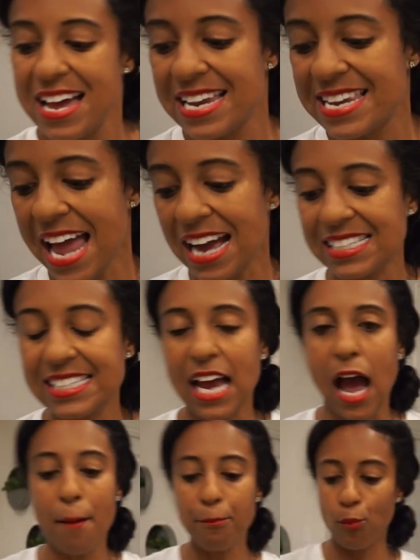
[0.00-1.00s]
Next
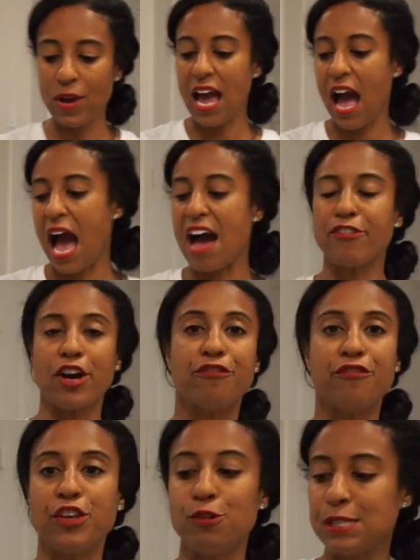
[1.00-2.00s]
up, we have a
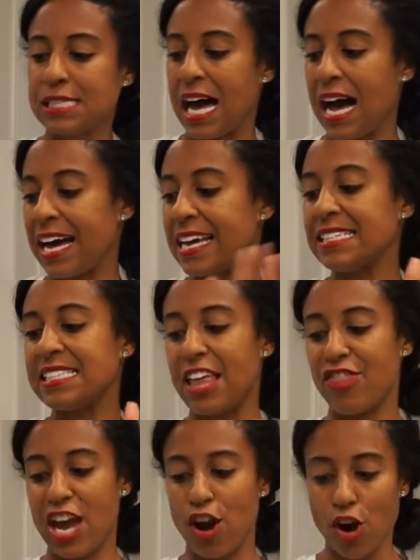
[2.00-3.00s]
few
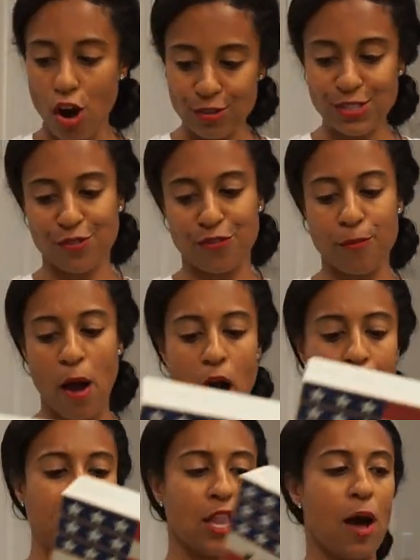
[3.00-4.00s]
signs. They are also from
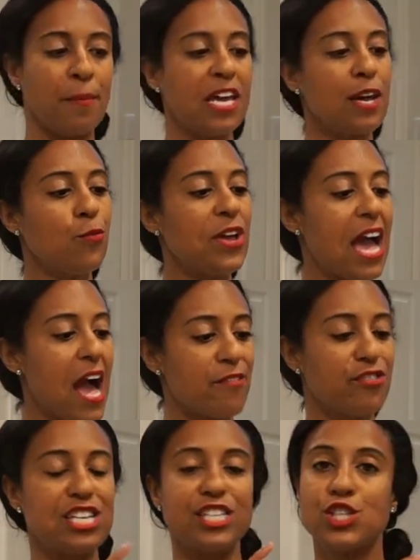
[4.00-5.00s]
Hobby Lobby. We
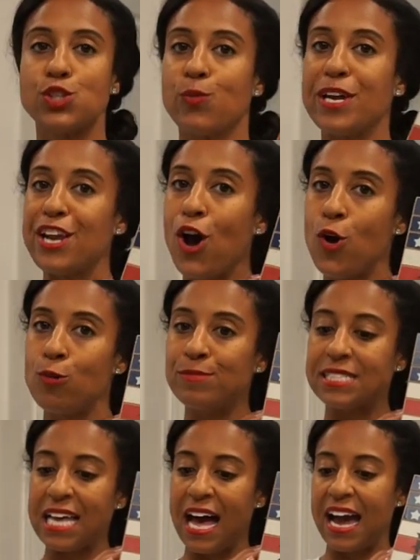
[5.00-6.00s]
have this sweet home
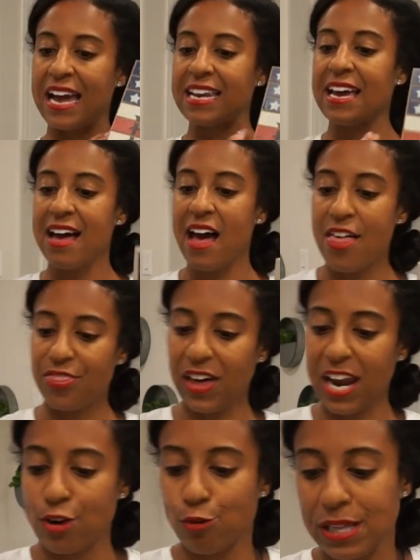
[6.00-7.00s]
sign
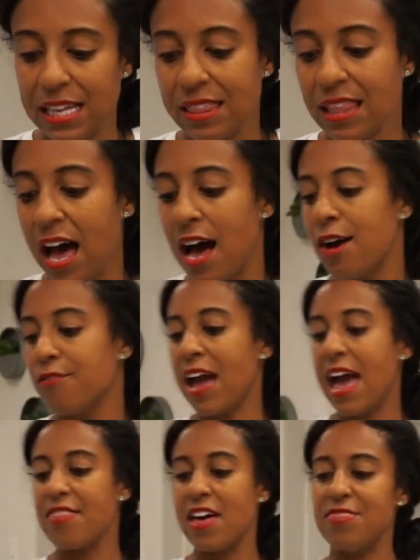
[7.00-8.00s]
that I really love,
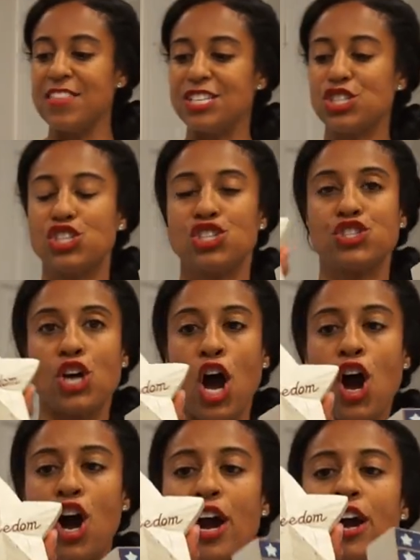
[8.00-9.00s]
and then this
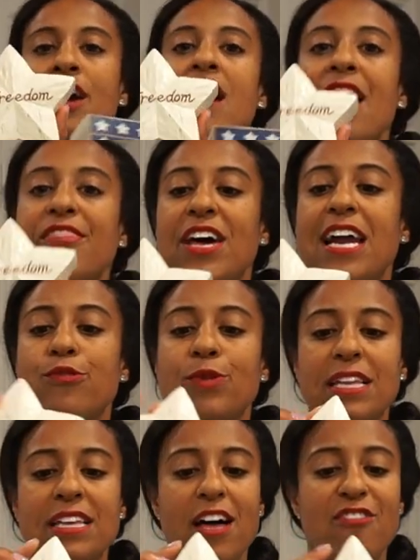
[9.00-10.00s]
star that I
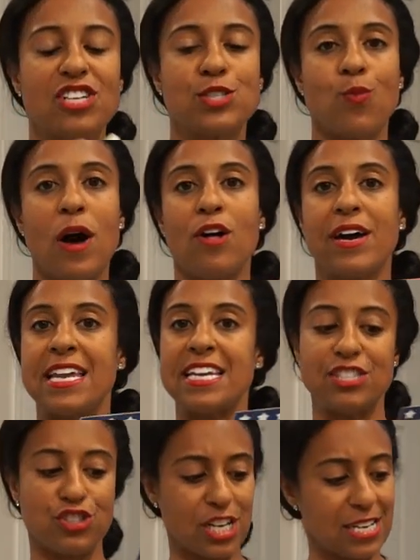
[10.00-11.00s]
really love as well, and
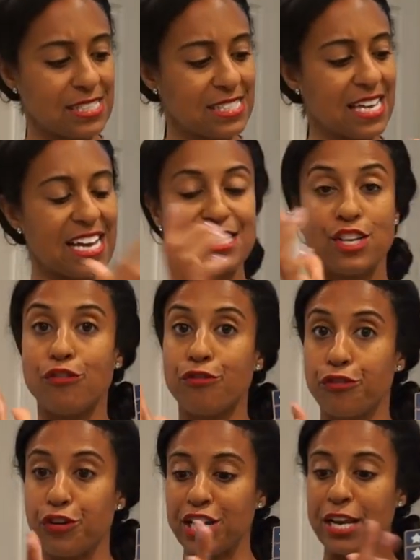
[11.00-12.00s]
it just says
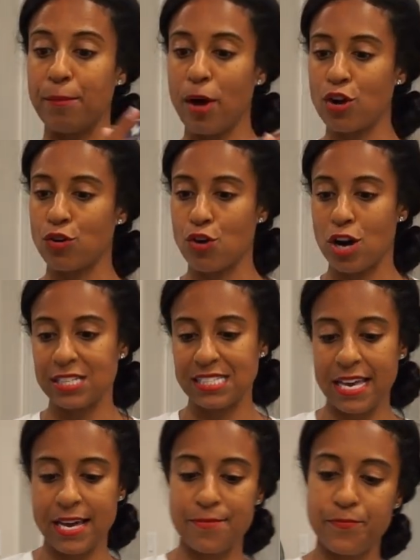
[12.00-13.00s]
freedom
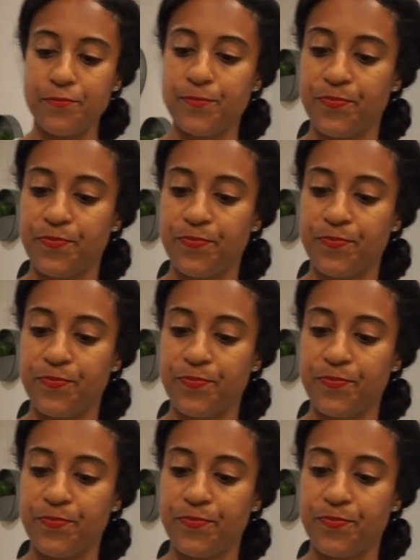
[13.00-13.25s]
across it.